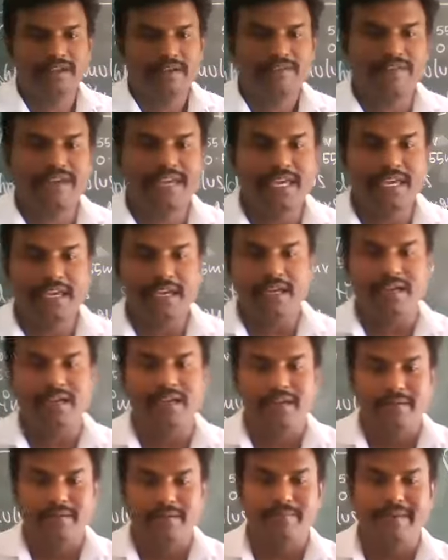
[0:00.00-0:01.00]

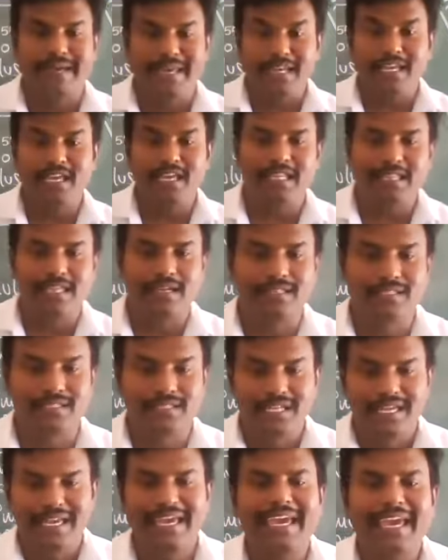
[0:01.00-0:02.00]
waking by any others,
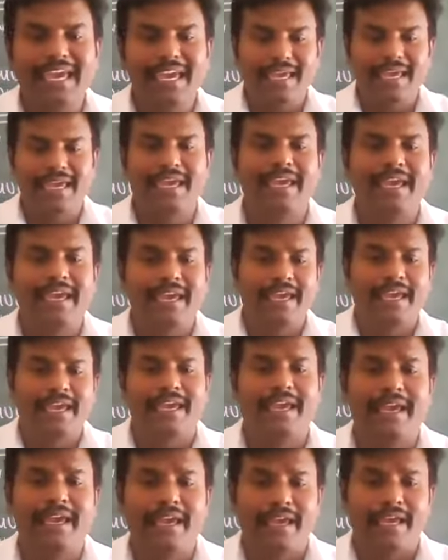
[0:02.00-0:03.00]

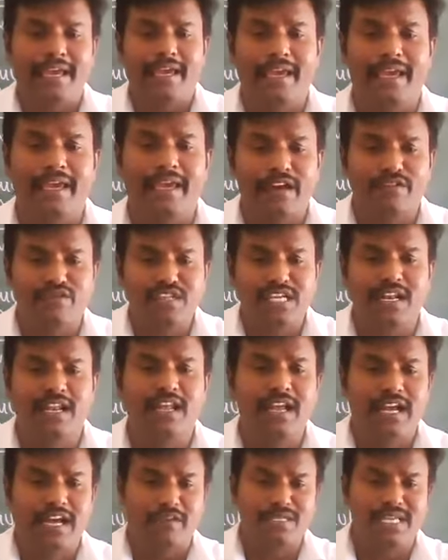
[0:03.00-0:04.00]
hey, Afzal,
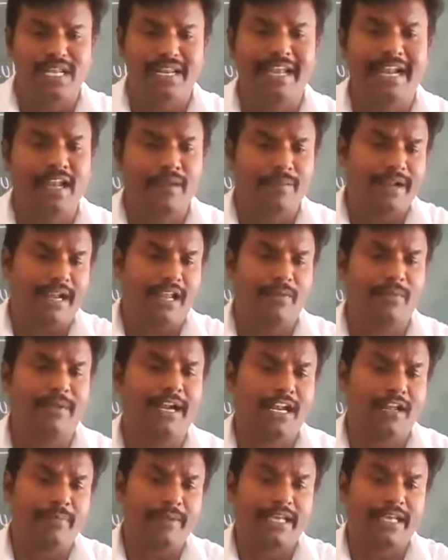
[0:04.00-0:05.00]
get
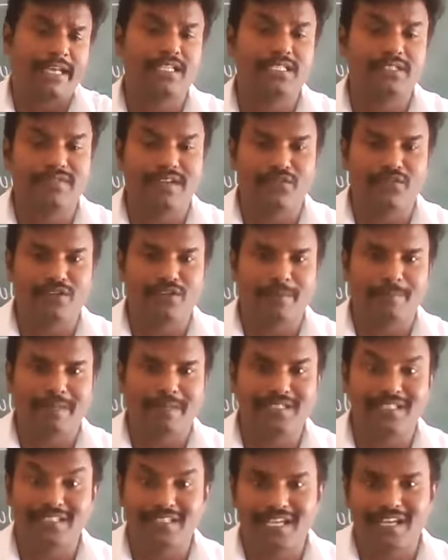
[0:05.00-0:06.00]
up like this. When we are
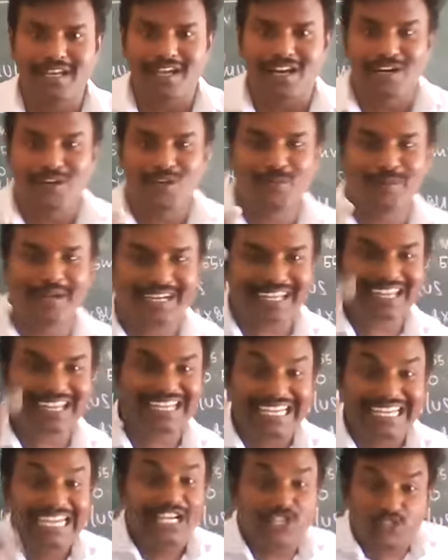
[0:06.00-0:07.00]
pressing, then
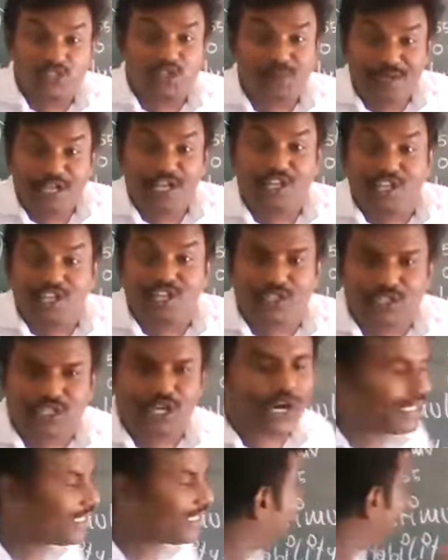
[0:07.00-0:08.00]
automatically stimulation
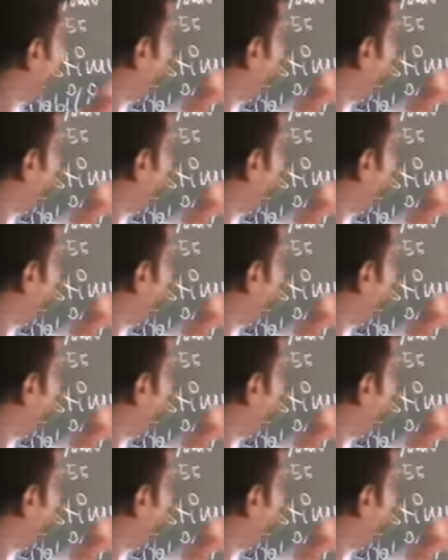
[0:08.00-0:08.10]
starts.